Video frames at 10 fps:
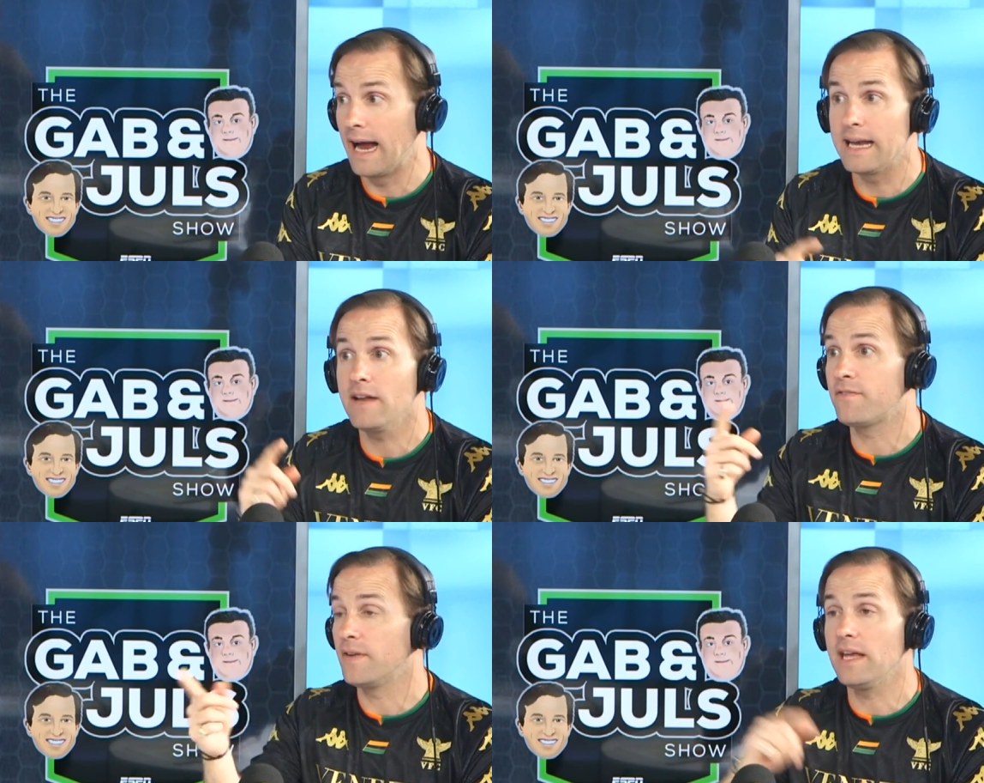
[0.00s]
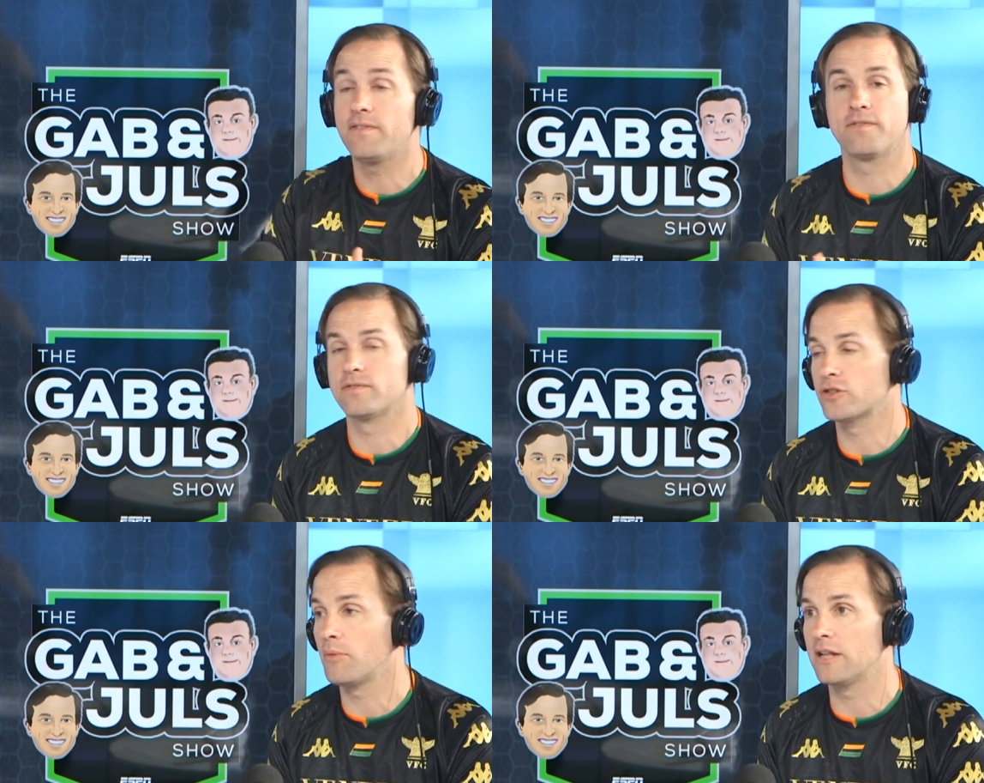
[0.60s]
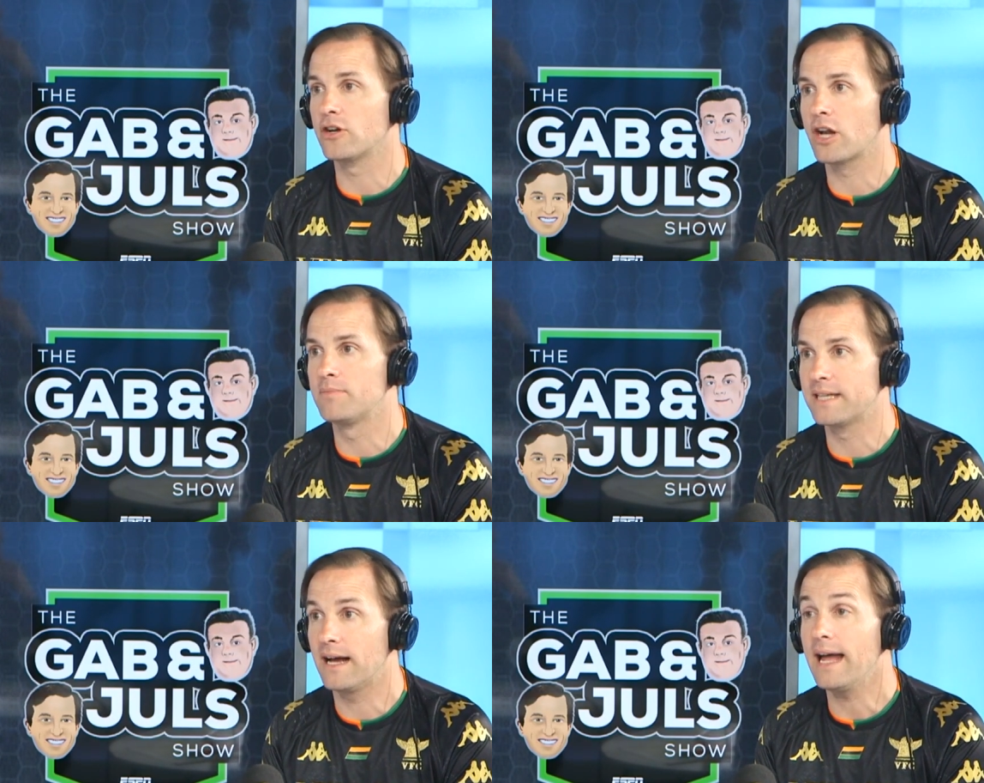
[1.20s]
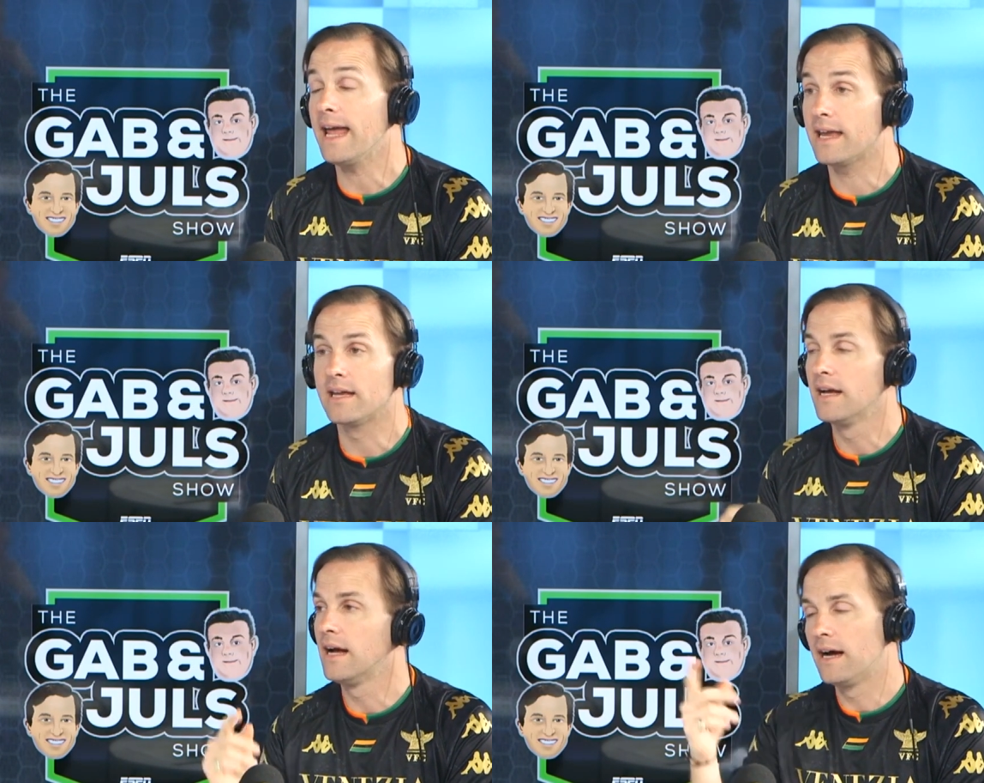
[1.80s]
Speaker 1: And if, if someone at the club said, hey,